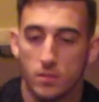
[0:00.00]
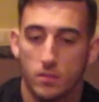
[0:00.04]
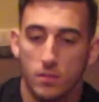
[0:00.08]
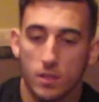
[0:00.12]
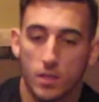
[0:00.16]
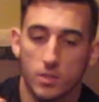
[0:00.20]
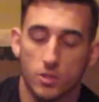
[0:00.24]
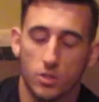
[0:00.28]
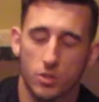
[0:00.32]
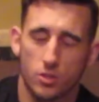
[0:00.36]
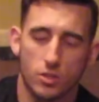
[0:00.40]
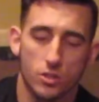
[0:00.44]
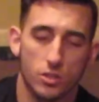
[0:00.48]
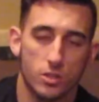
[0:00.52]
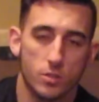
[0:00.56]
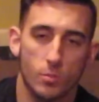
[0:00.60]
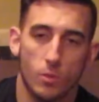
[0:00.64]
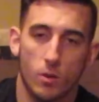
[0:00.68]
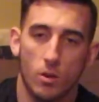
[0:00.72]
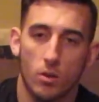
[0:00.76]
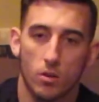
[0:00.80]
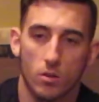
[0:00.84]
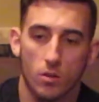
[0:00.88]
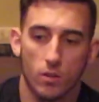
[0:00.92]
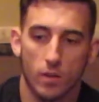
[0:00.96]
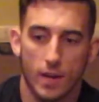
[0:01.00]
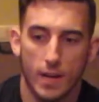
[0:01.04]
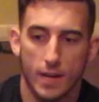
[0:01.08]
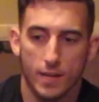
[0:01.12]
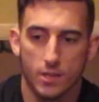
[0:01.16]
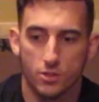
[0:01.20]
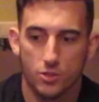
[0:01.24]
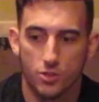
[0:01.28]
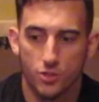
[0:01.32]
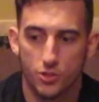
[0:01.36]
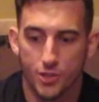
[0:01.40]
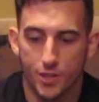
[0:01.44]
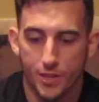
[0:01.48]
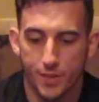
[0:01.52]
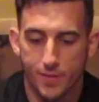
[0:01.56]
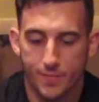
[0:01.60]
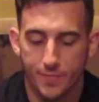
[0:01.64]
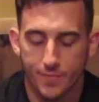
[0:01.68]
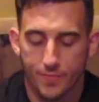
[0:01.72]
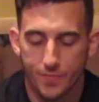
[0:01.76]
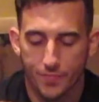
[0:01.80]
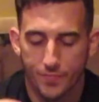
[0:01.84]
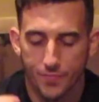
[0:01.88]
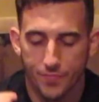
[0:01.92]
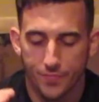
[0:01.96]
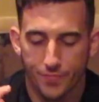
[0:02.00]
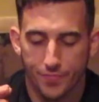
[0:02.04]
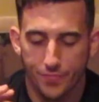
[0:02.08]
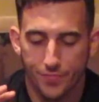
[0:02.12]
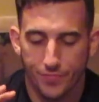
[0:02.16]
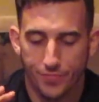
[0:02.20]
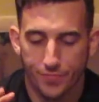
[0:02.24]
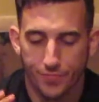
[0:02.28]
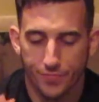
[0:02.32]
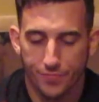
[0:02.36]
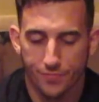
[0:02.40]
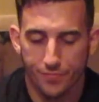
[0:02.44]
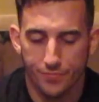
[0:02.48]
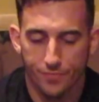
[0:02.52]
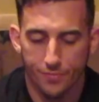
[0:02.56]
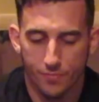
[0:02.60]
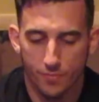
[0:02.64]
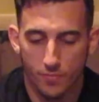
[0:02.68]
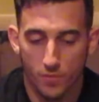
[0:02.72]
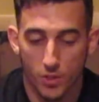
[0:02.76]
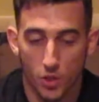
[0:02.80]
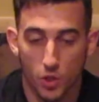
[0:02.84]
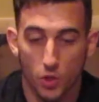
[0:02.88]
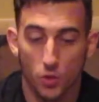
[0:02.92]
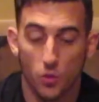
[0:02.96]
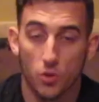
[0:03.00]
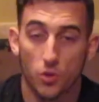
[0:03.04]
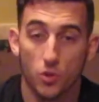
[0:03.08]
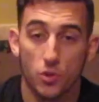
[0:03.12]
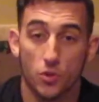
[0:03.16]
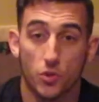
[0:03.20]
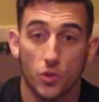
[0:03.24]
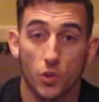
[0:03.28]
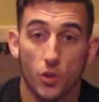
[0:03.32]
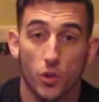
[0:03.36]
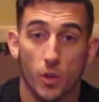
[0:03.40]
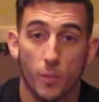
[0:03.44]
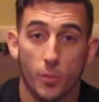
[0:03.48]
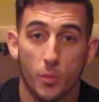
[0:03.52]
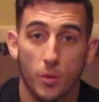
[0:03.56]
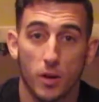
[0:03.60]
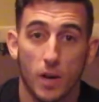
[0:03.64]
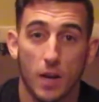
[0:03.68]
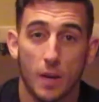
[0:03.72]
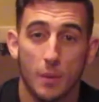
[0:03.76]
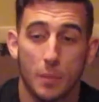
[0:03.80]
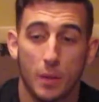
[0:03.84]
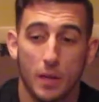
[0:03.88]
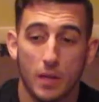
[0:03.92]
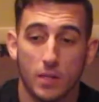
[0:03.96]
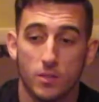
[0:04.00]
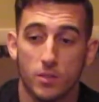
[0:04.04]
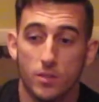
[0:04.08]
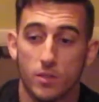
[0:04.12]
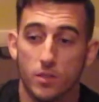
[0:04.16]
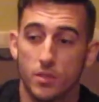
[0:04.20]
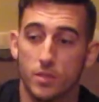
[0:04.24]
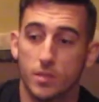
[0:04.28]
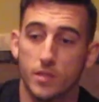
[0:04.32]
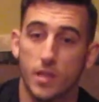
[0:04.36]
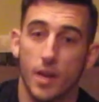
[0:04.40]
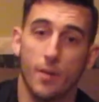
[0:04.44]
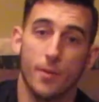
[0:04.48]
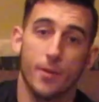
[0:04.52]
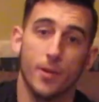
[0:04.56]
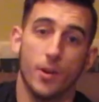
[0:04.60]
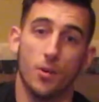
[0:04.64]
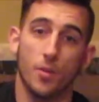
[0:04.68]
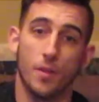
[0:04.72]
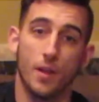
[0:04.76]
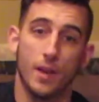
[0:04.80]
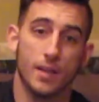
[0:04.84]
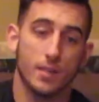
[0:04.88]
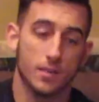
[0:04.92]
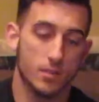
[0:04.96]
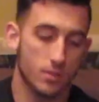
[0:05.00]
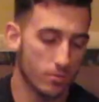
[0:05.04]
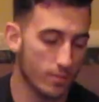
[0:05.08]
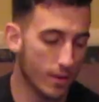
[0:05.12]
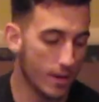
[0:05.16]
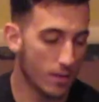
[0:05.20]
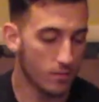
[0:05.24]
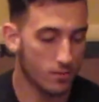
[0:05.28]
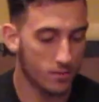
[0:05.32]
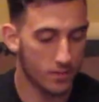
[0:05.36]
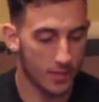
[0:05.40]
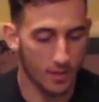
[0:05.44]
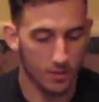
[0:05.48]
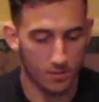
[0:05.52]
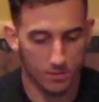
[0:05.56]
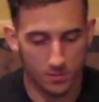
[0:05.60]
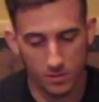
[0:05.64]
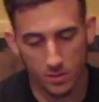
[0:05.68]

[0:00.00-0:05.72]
it's just a small garage gym. Then you can just hook up your iPod to the stereo that has surround sound.